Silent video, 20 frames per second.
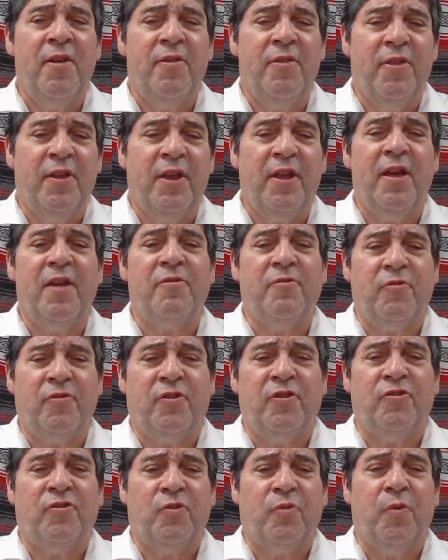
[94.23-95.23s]
the other
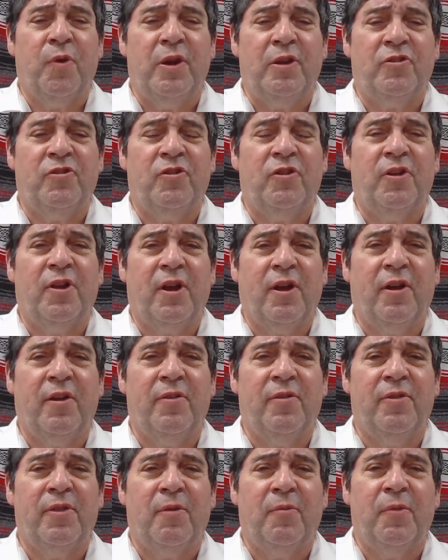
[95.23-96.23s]
situation
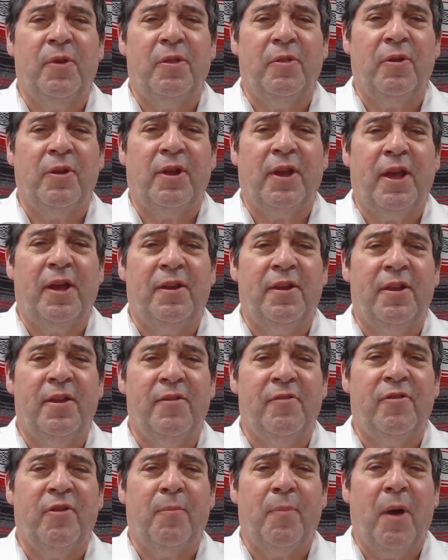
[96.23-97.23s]
that we look at
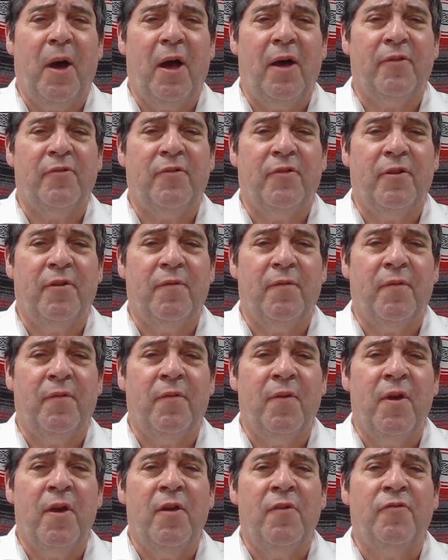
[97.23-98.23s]
is the positive.
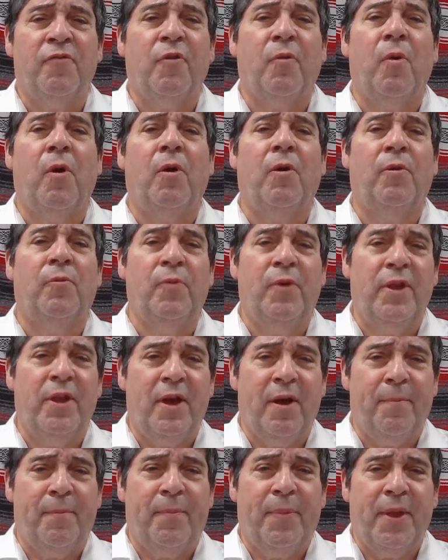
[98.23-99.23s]
So are we
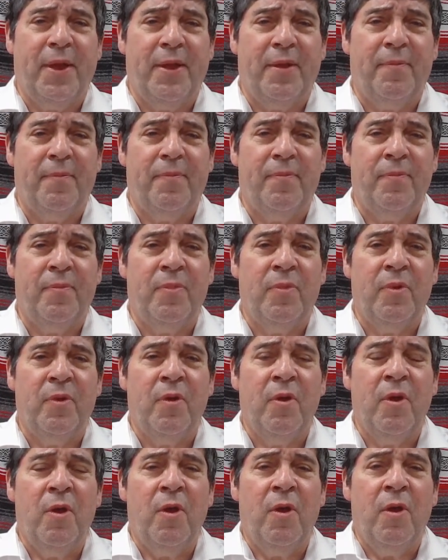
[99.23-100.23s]
upbeat?
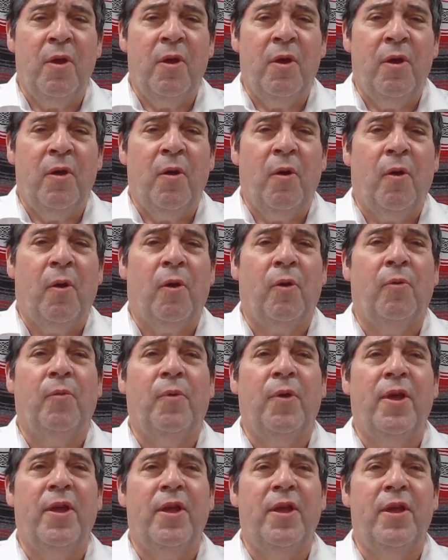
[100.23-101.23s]
Are
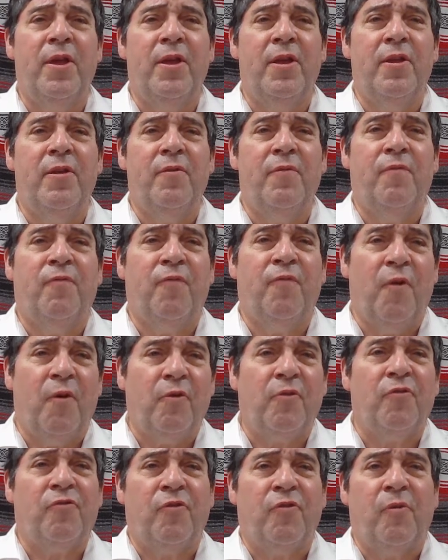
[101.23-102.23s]
we
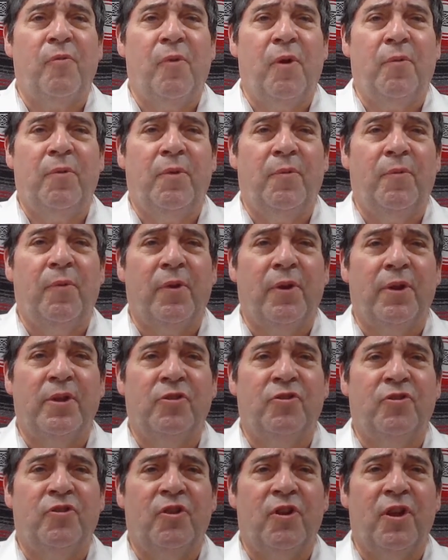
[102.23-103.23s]
focused on what we want to
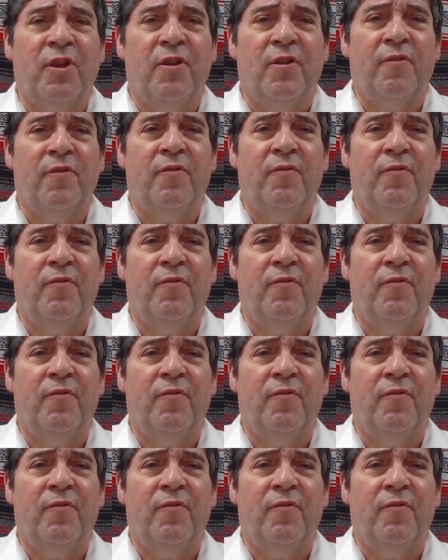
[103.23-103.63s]
achieve?